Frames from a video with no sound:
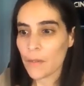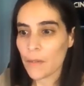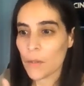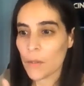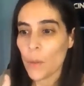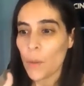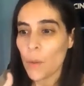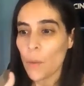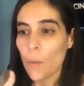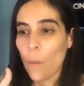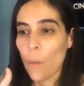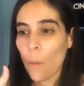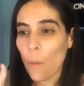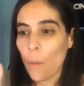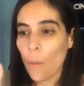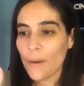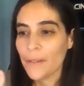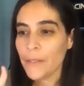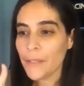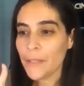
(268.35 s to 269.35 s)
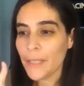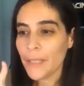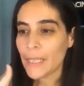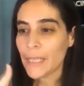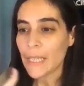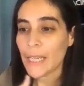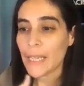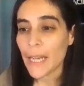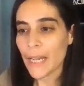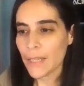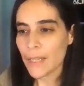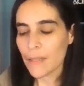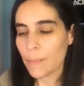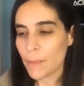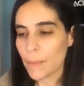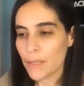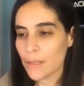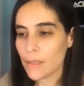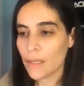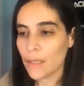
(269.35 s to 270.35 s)
So what are the key
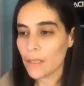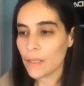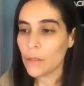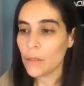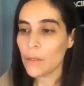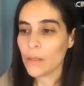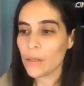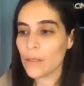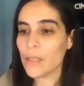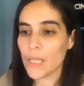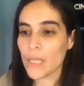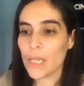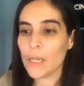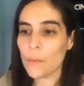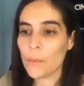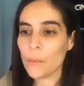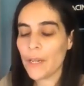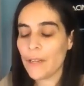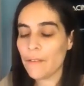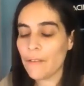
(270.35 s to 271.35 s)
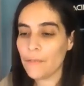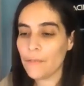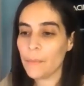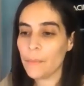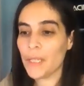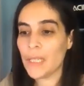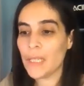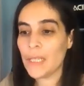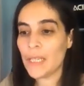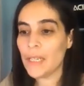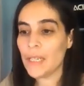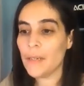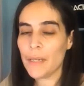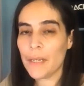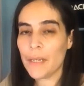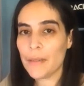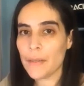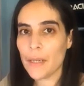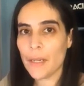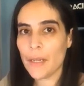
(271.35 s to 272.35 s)
aspects that you can take away from this
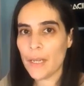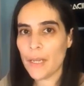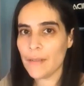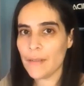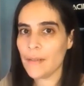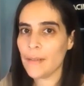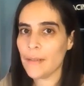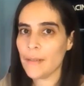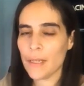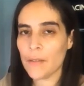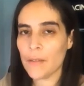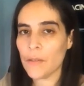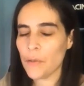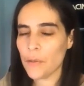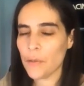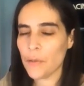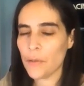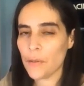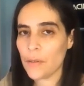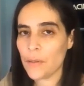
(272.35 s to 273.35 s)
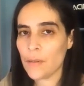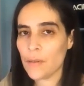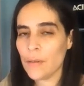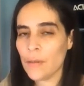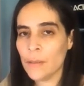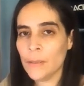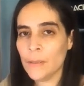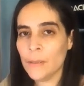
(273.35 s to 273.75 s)
series against the Sixers?